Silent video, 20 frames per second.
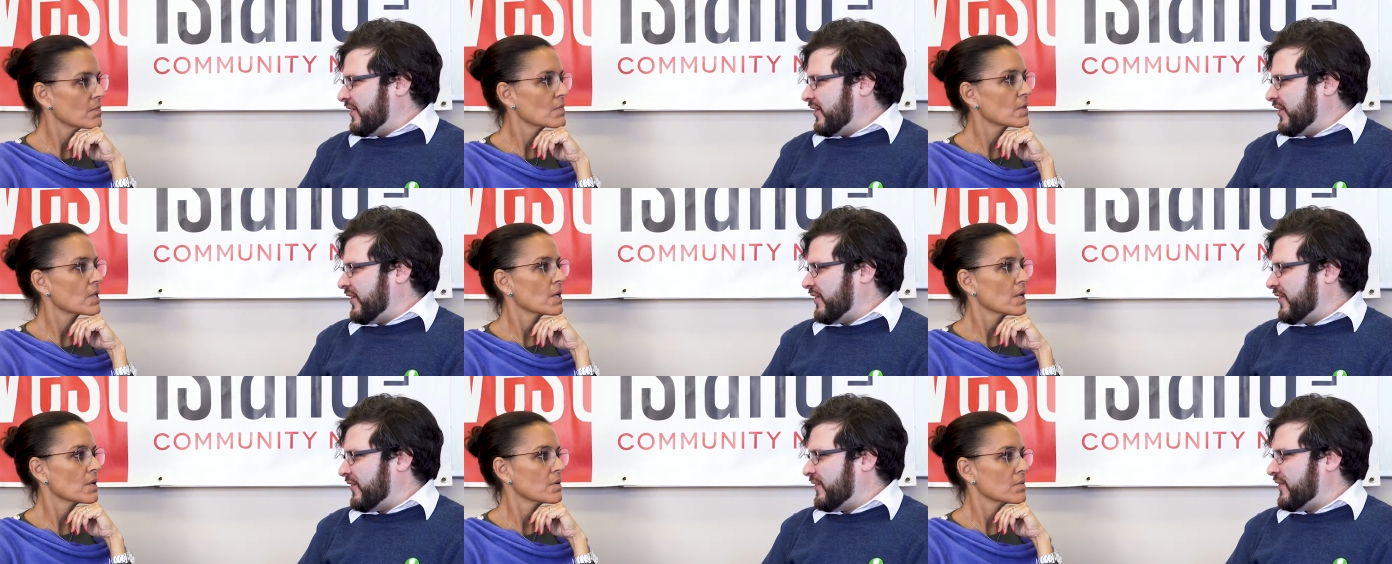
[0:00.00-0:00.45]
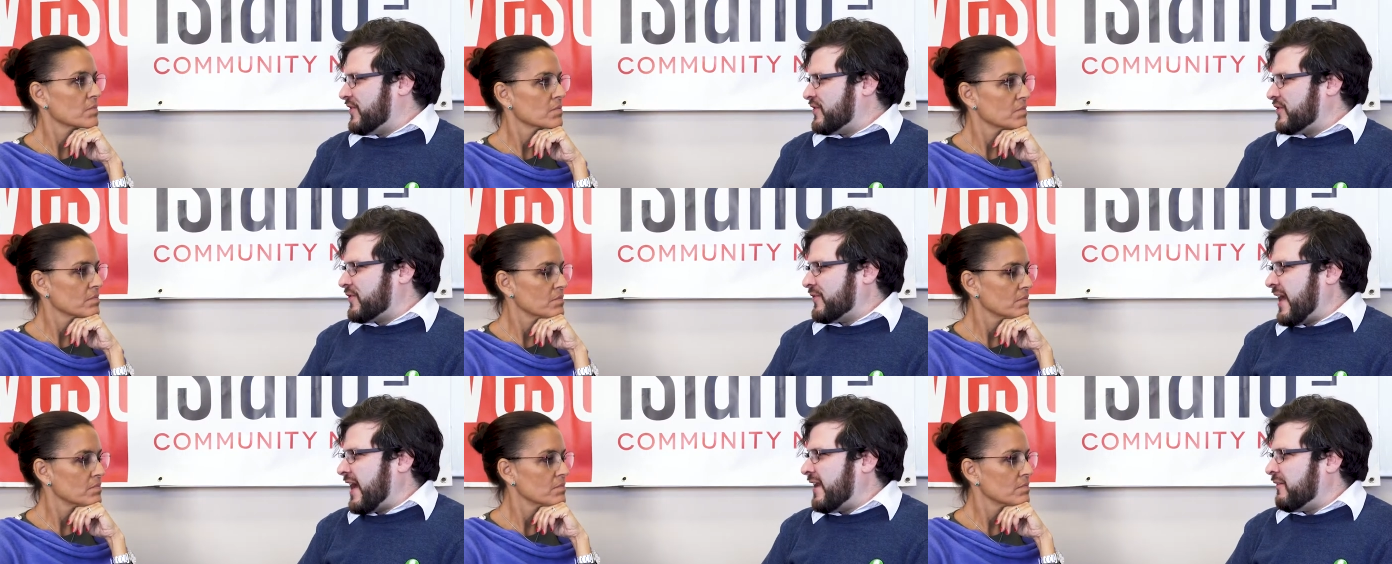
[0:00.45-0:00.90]
Speaker 1: You know,
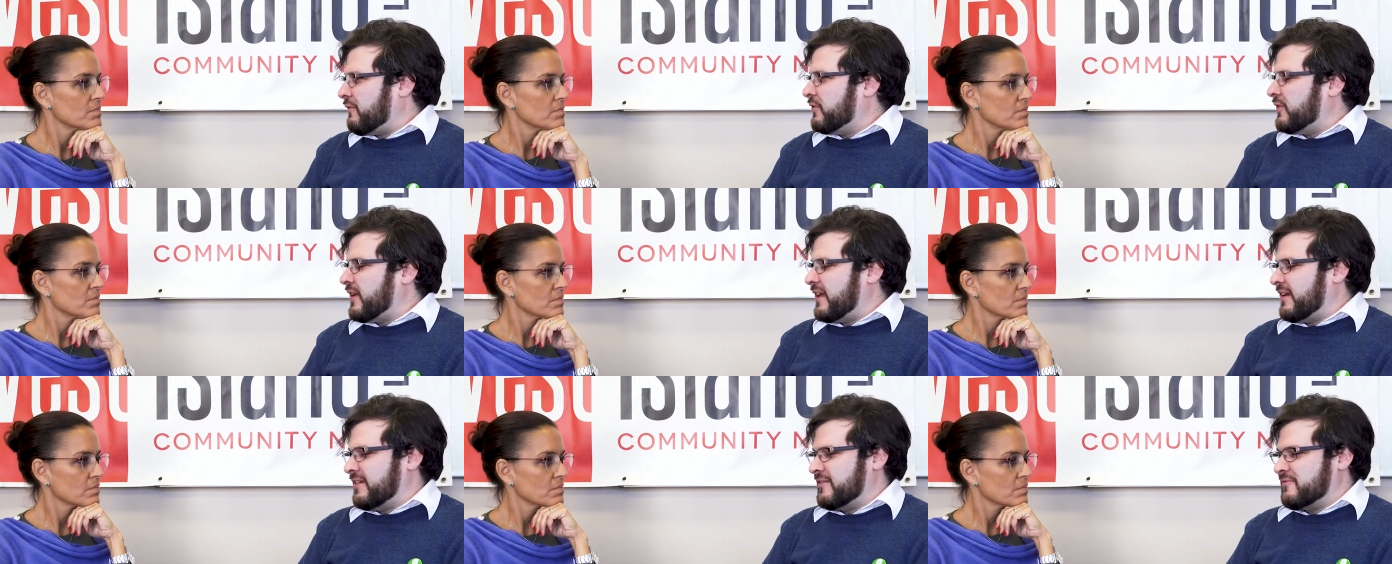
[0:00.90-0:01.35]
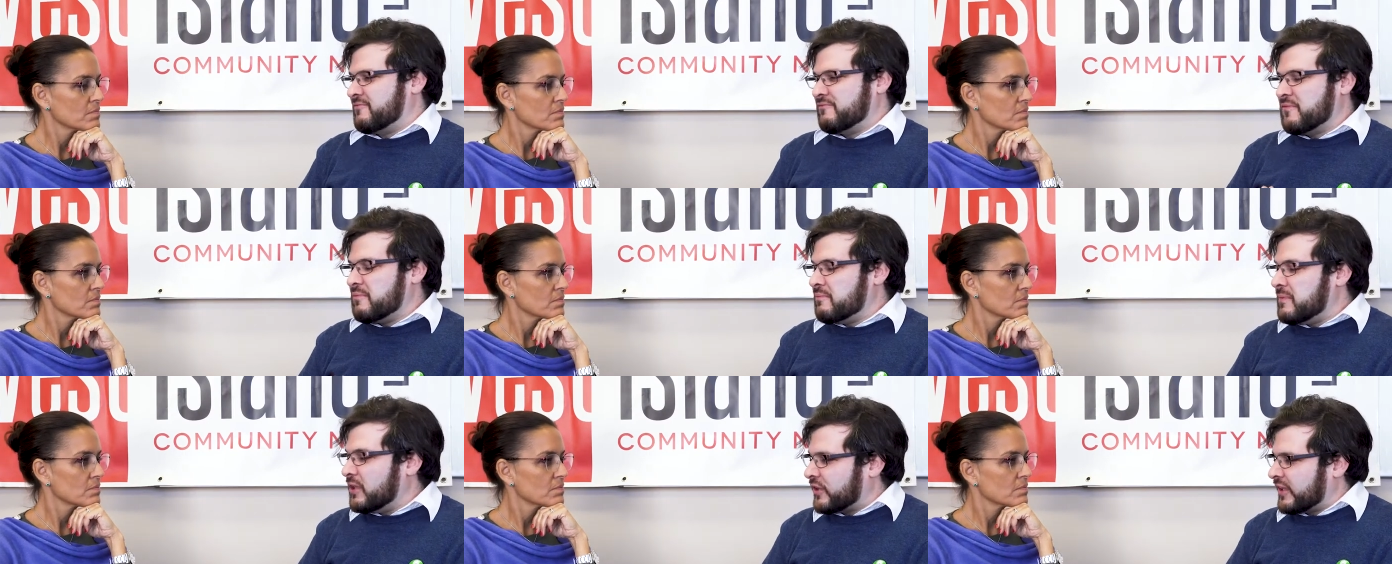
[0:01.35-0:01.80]
so that and
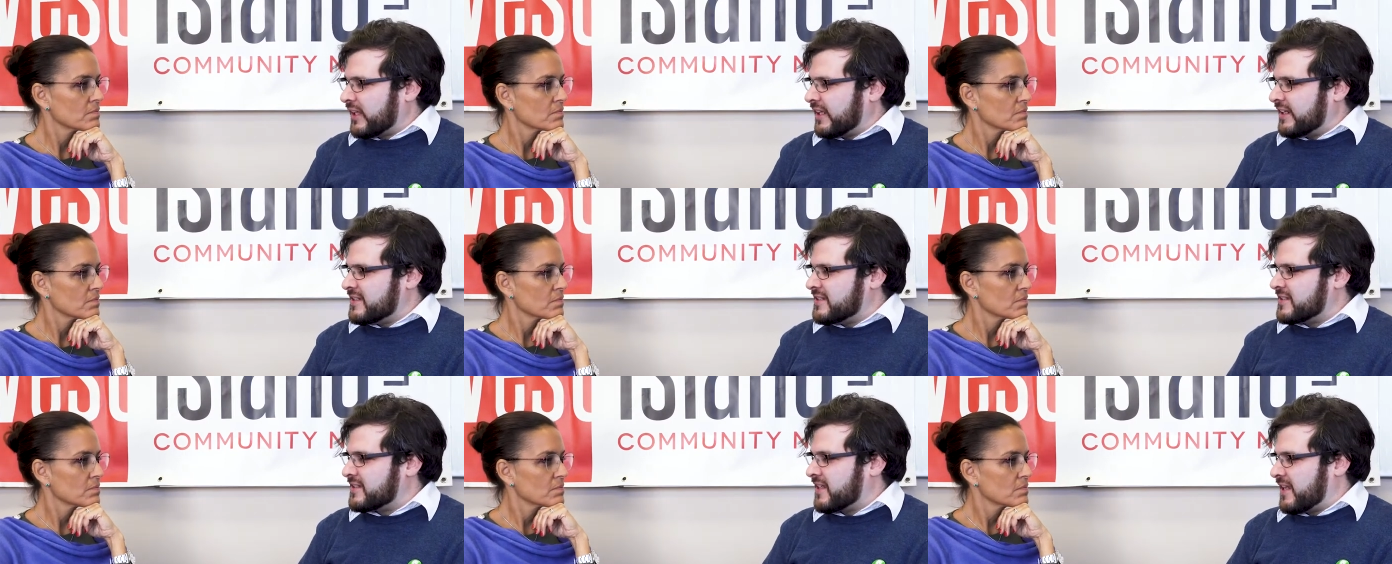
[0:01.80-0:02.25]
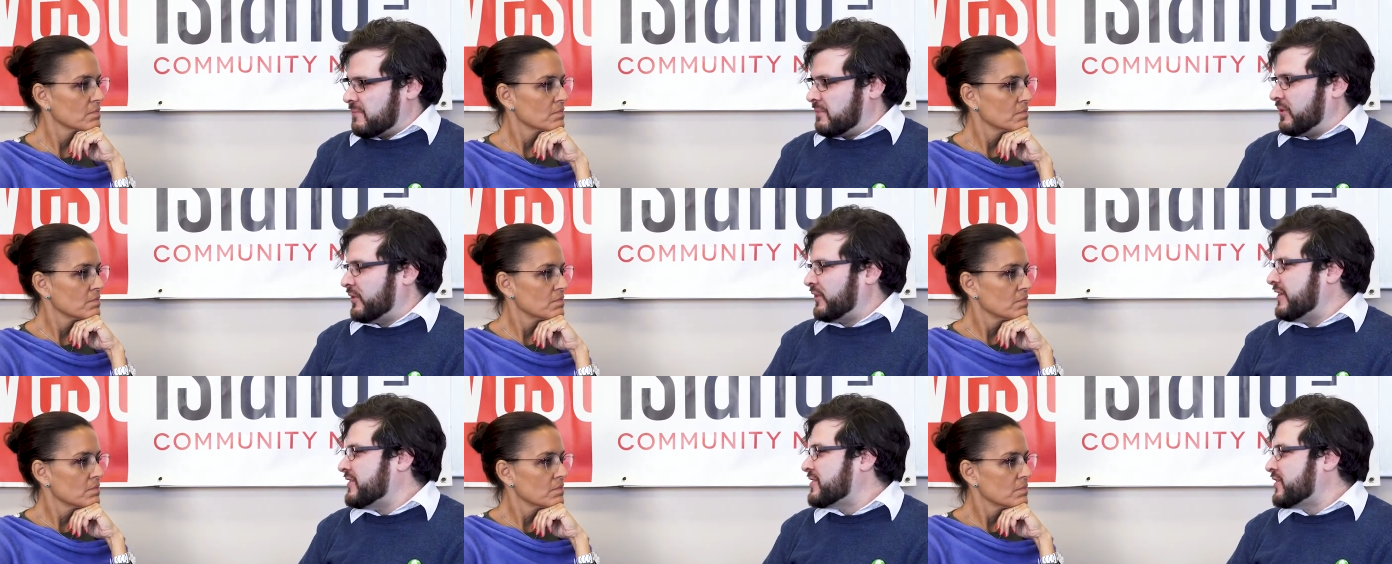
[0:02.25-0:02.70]
millions
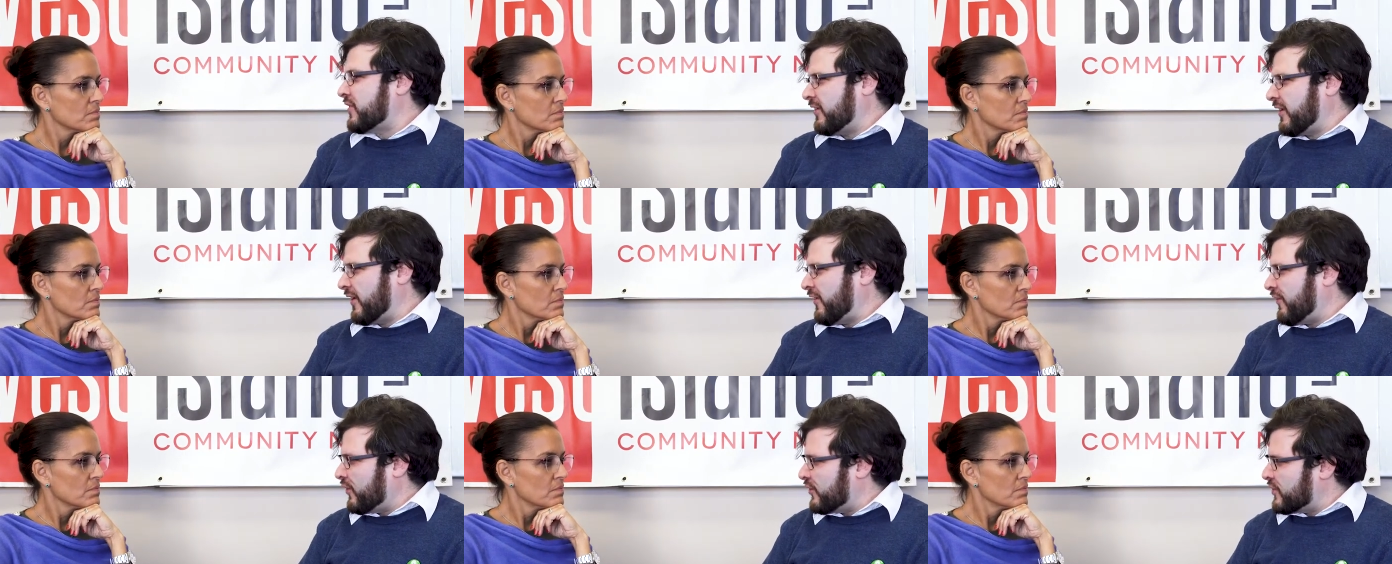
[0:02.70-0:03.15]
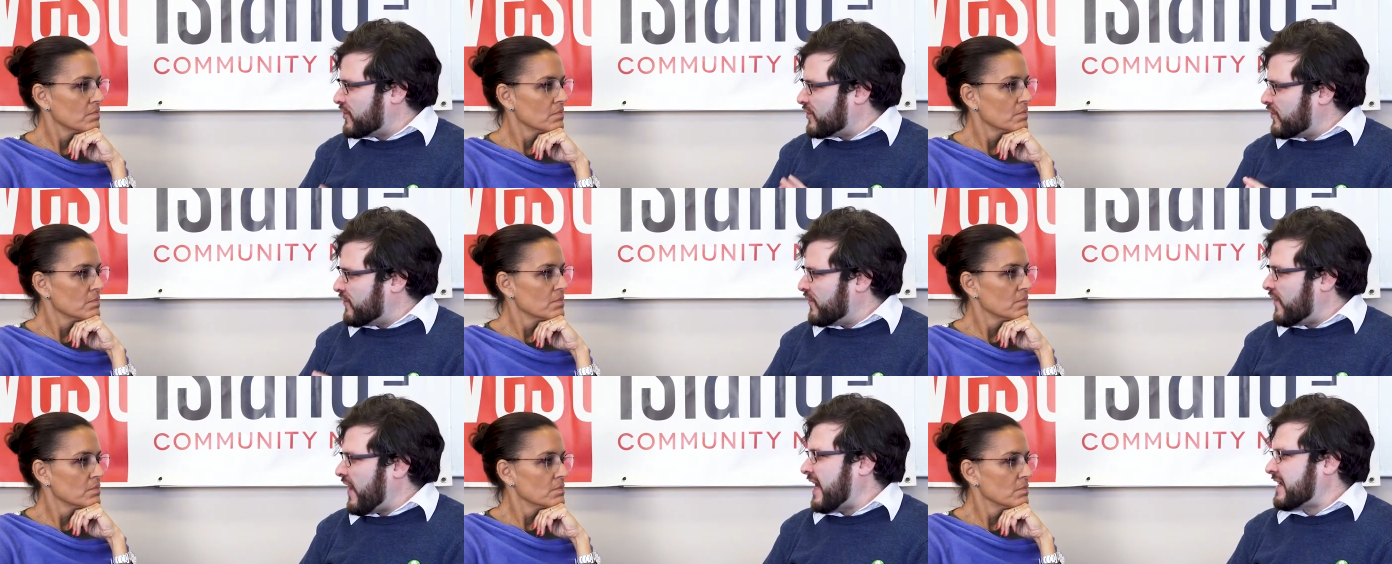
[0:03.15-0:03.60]
and billions are like
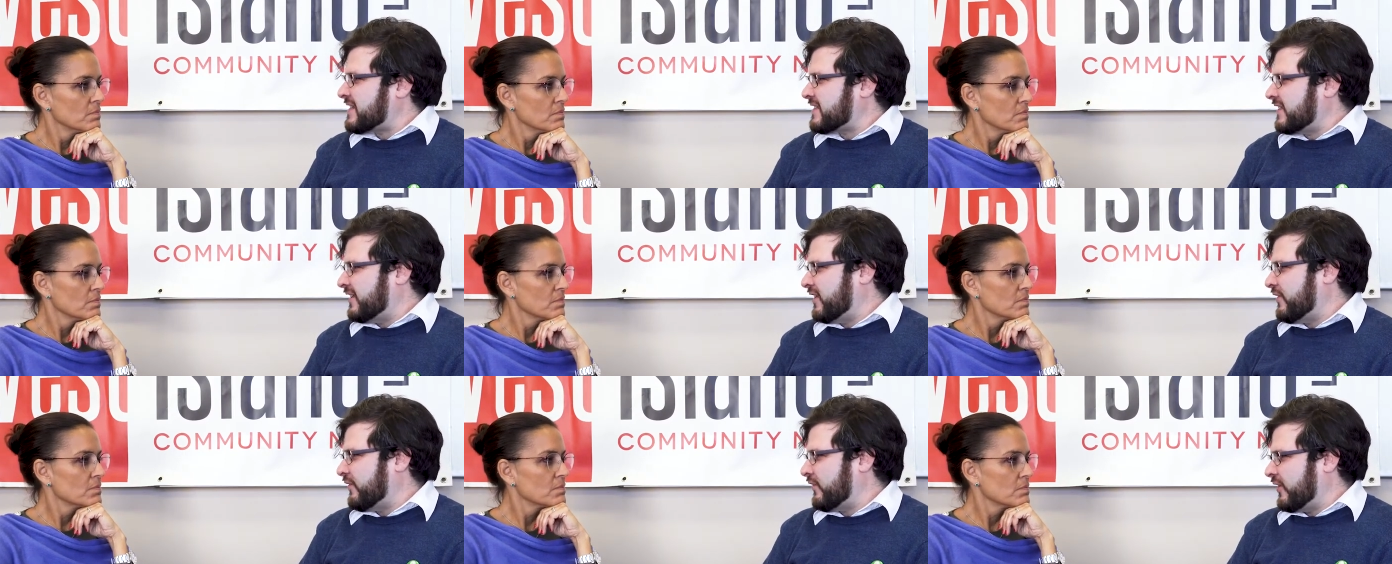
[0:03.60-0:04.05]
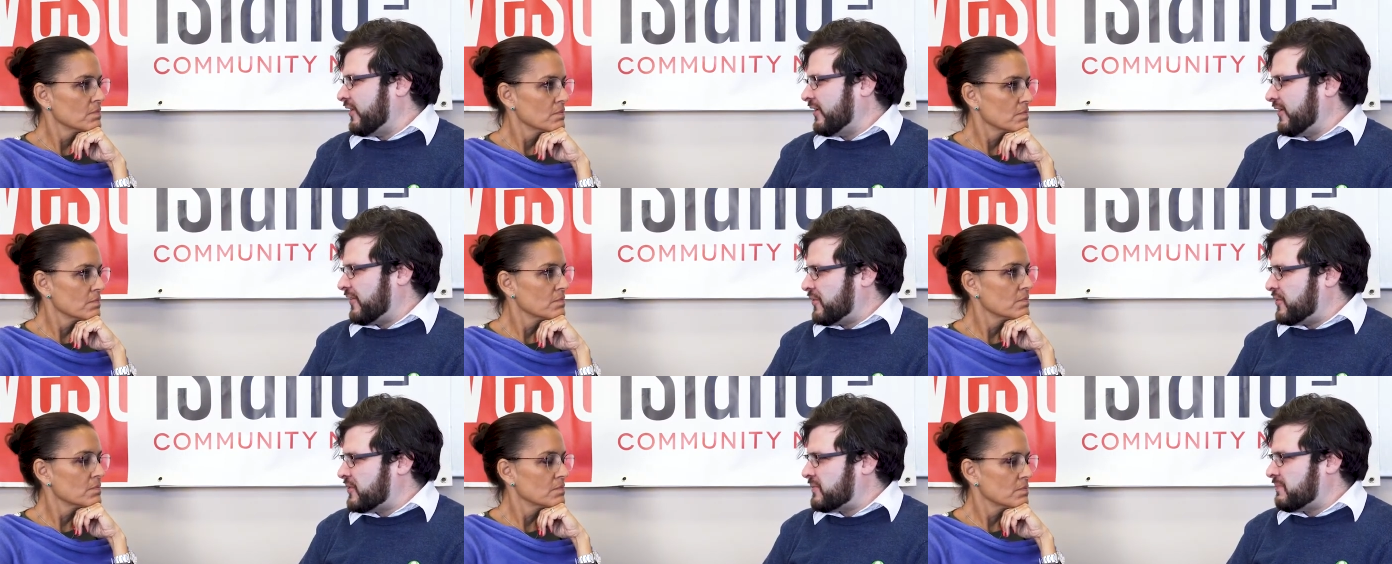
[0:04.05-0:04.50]
there's vastly
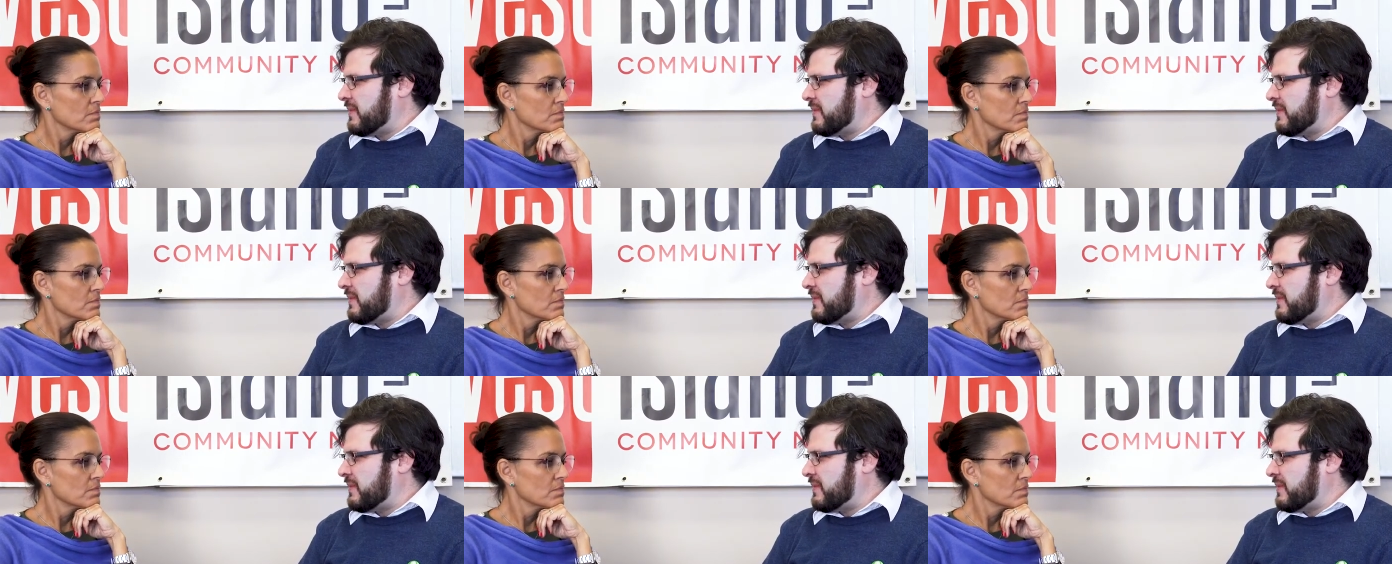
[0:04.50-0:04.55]
different, and there's